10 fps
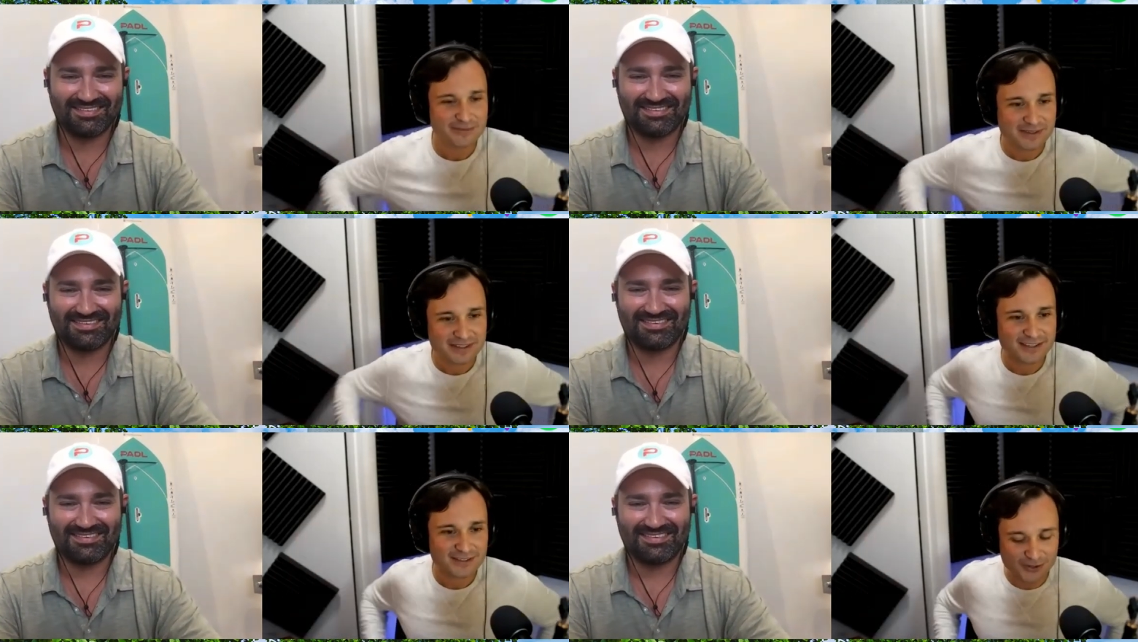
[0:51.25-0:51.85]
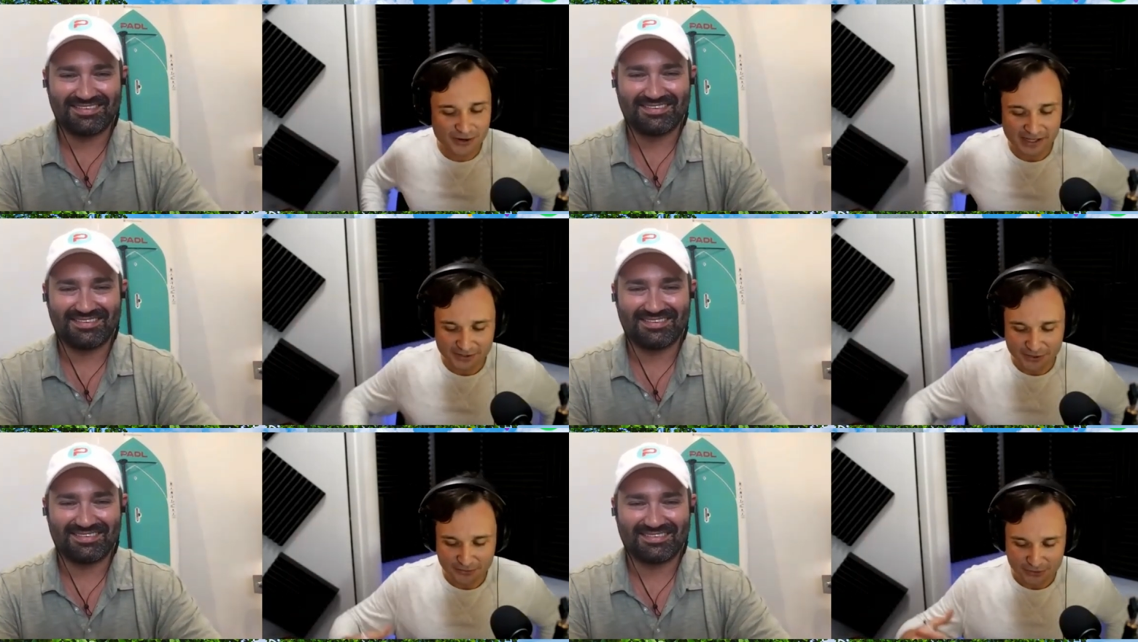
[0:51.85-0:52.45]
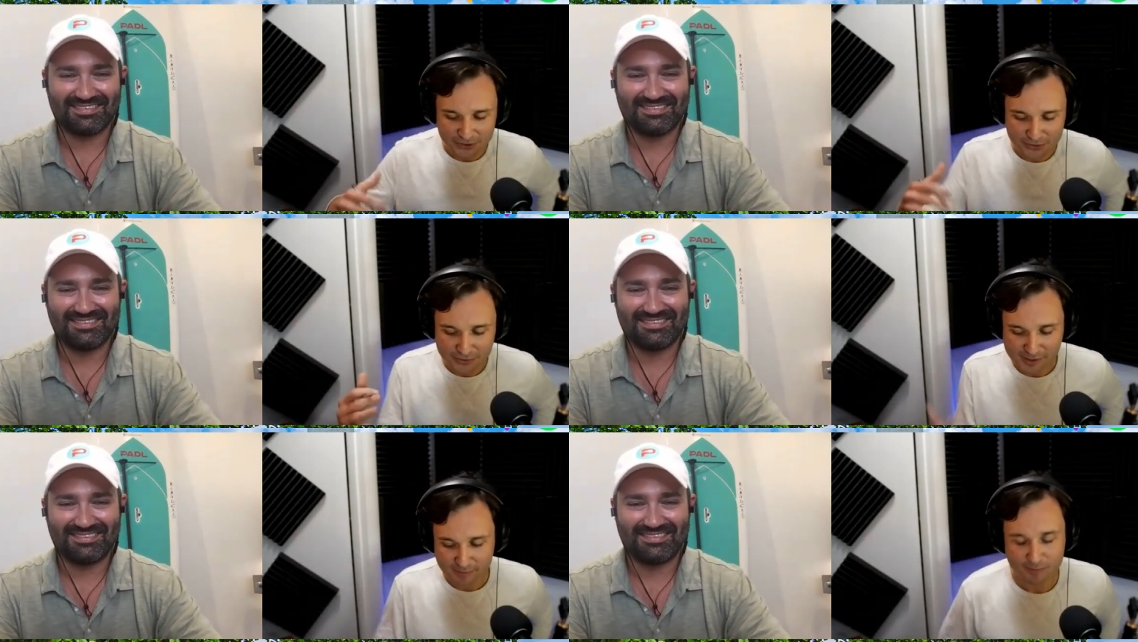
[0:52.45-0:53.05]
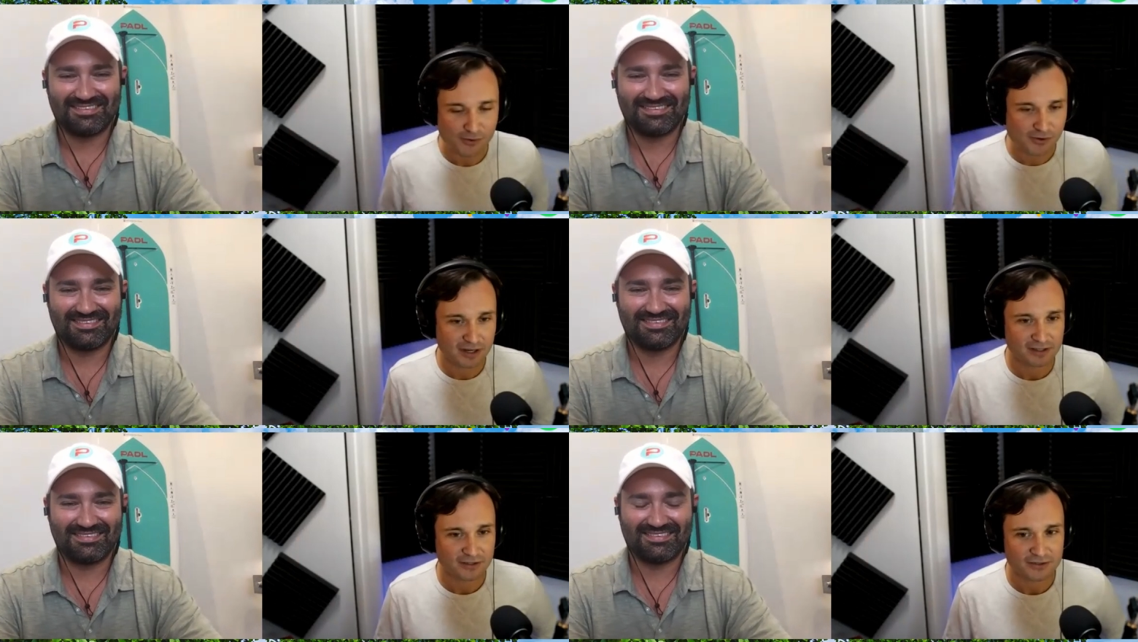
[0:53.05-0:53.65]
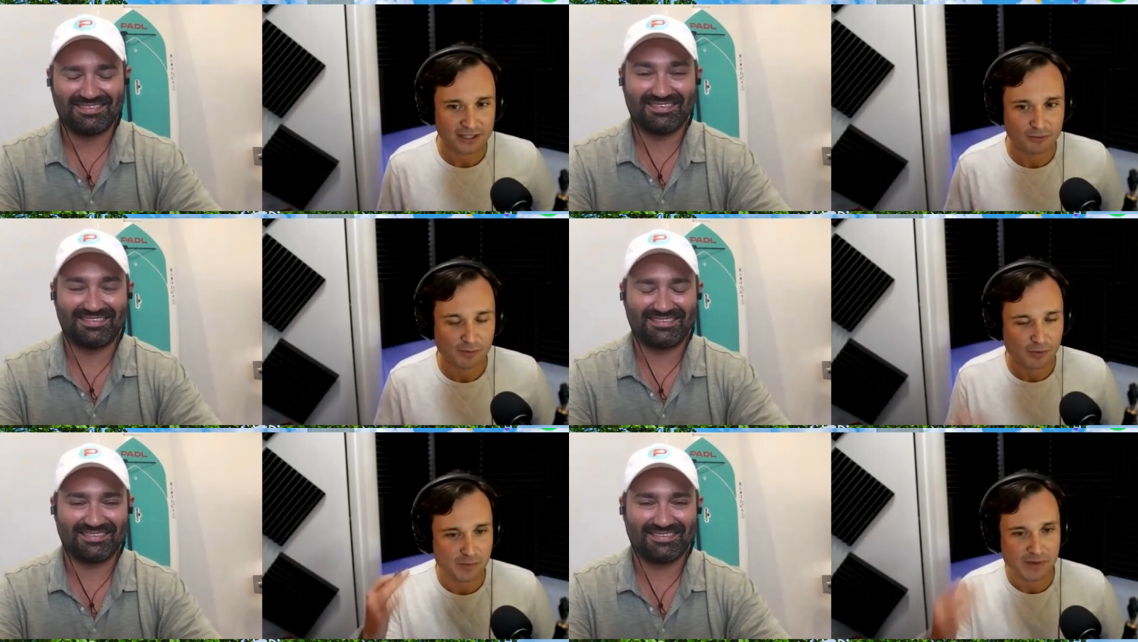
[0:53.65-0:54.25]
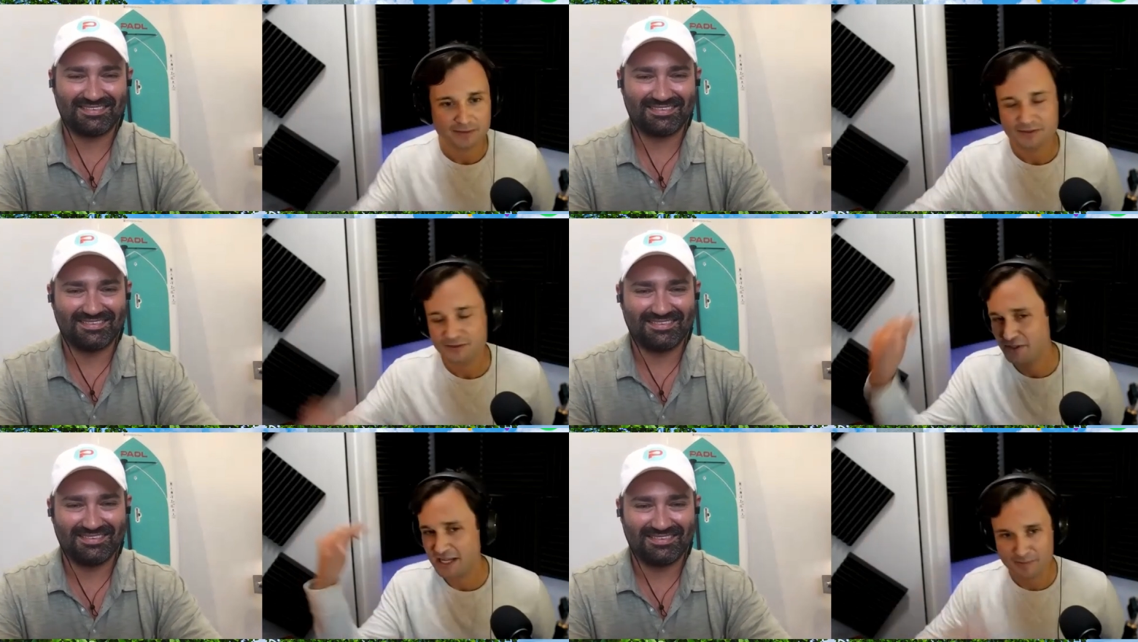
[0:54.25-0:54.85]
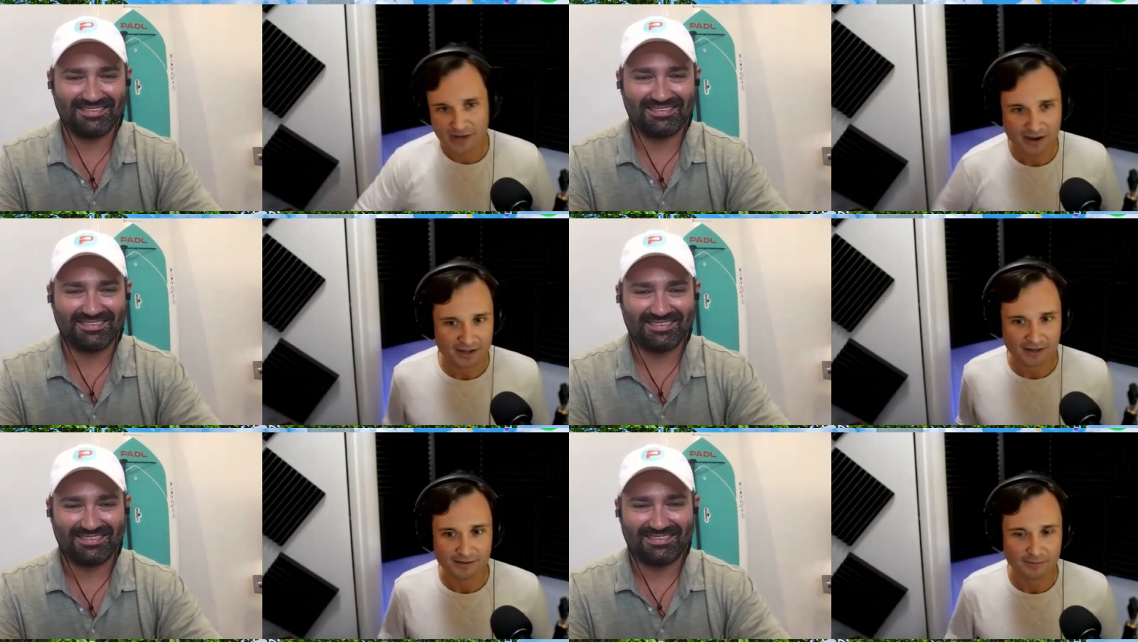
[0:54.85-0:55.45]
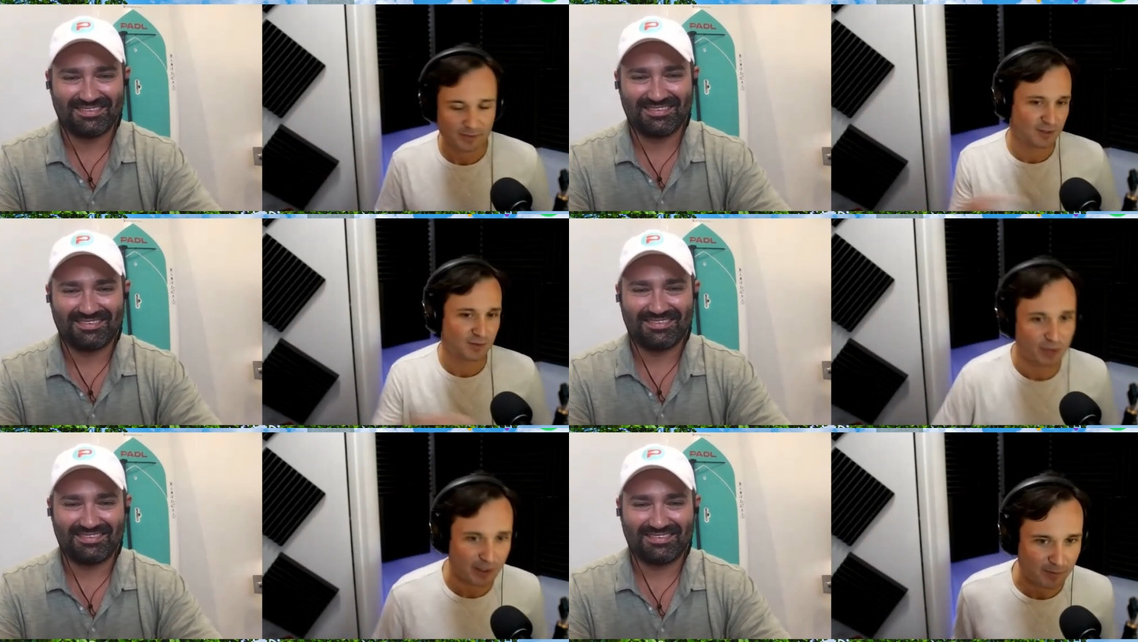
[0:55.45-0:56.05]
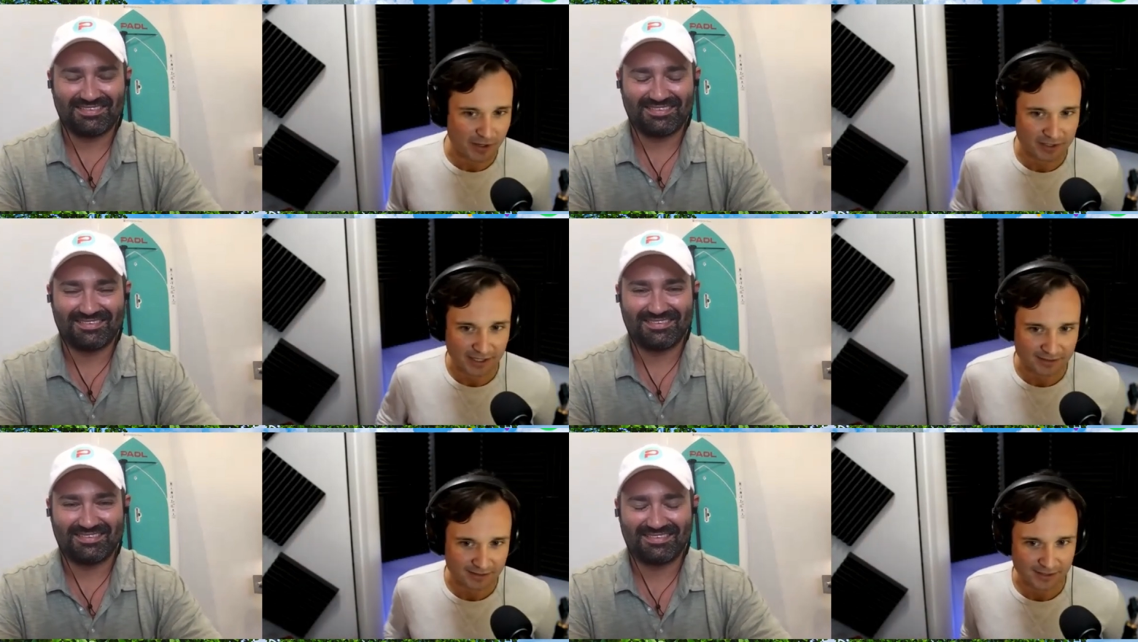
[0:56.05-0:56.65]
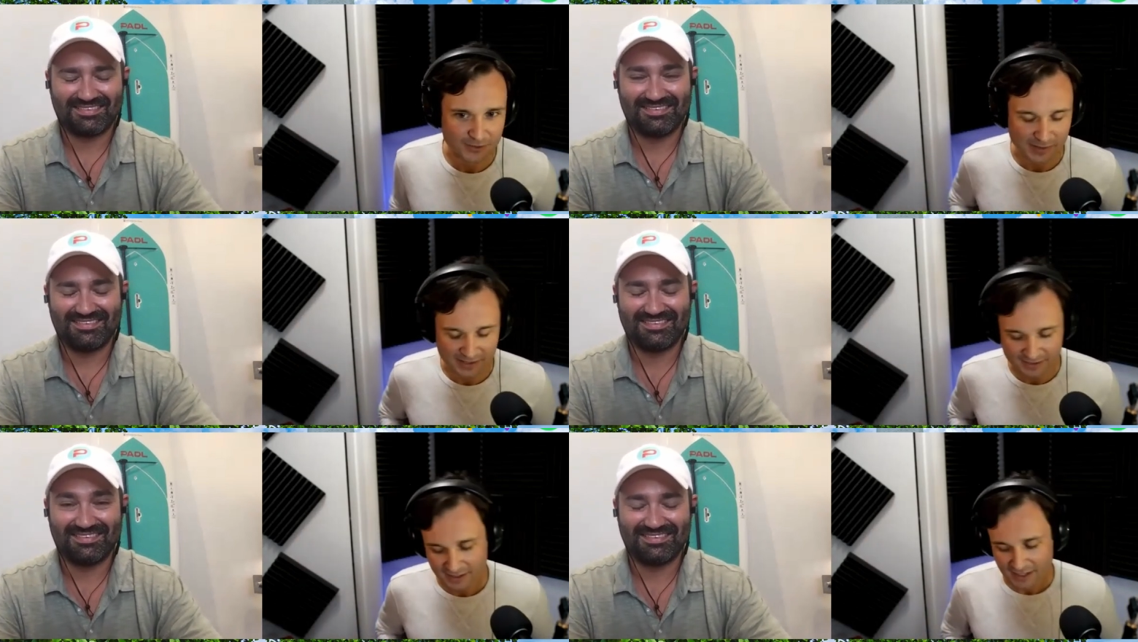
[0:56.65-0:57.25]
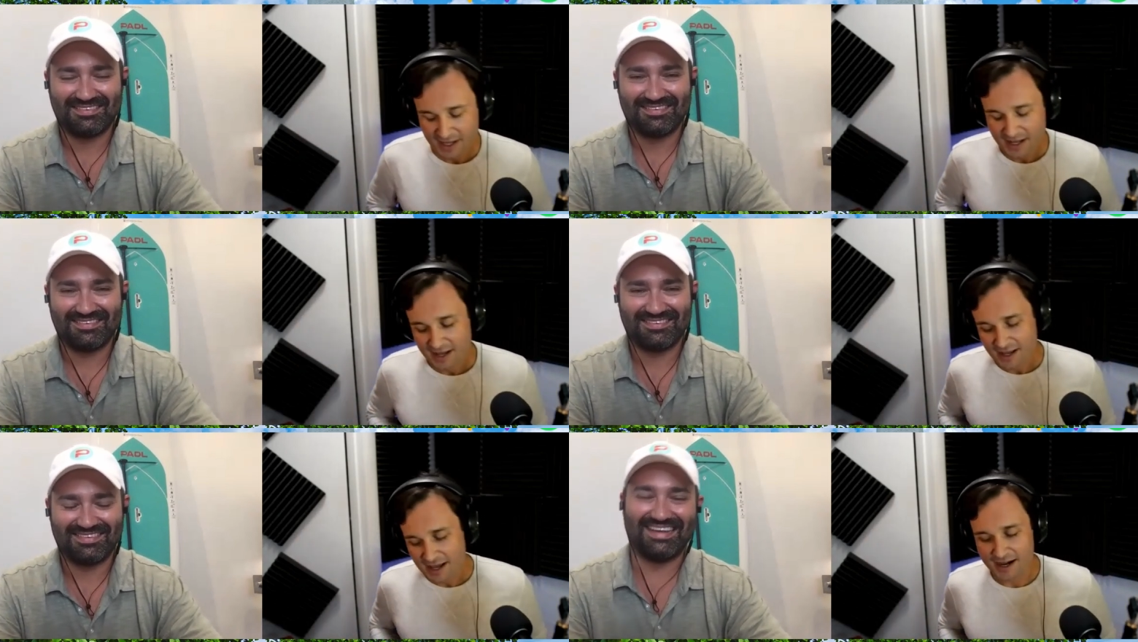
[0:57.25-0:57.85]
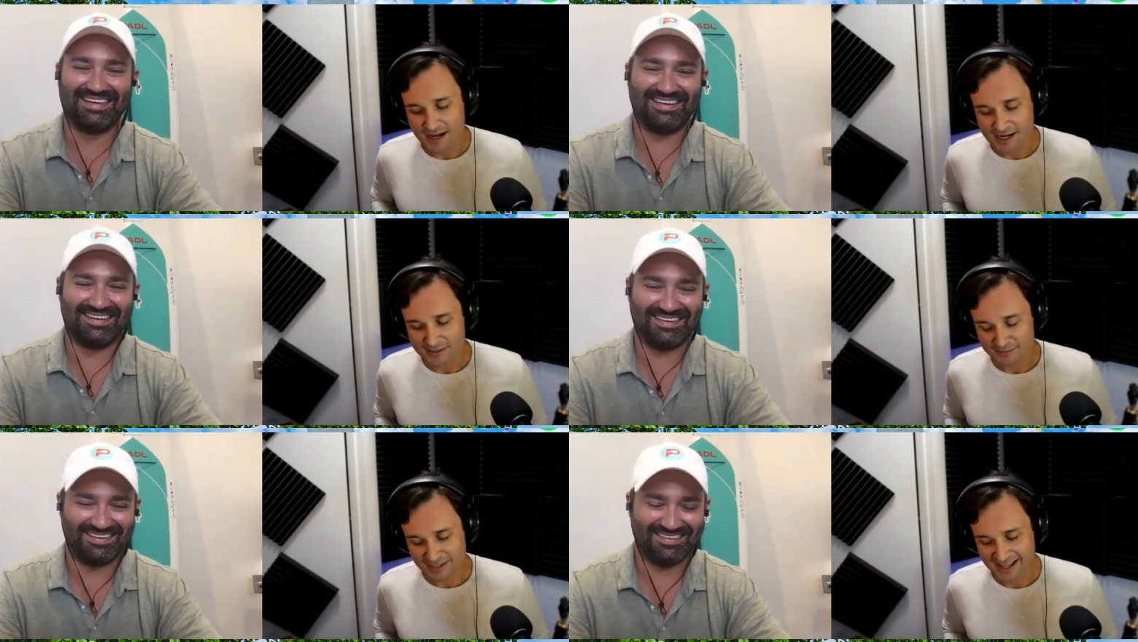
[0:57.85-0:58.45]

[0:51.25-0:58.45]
Speaker 1: Biscayne story. So you were born, you said you were born in Baptist, you came down here. This is pre podcast. He told me this. Um,